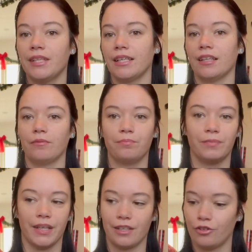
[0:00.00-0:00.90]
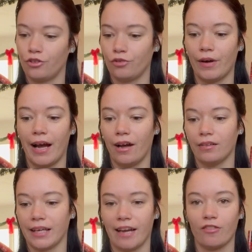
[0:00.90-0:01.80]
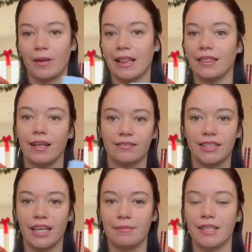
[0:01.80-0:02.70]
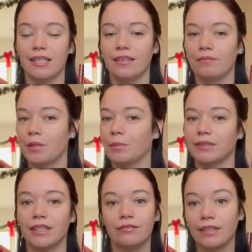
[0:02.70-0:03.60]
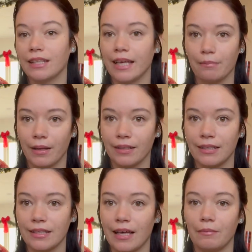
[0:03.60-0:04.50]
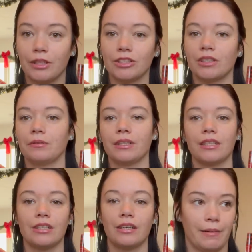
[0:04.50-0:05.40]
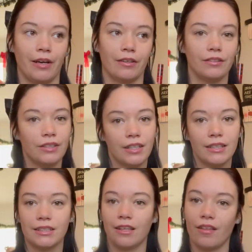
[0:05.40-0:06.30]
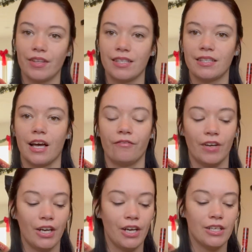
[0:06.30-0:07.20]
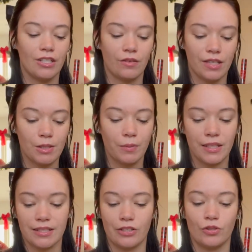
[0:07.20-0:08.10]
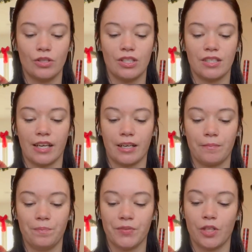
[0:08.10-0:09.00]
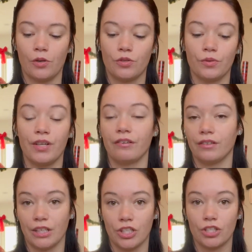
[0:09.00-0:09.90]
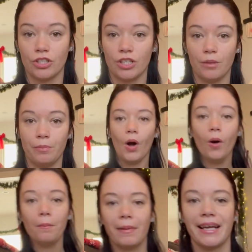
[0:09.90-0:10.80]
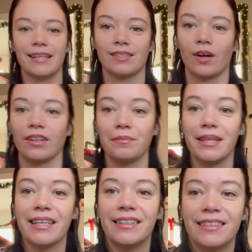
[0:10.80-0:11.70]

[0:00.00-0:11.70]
in the like crowd, like everybody loved him, and then people didn't really like Melody that much. They were like, you know, about her looks and all this stuff. So this book essentially just like goes through their relationship. Oh, my aunt's calling me.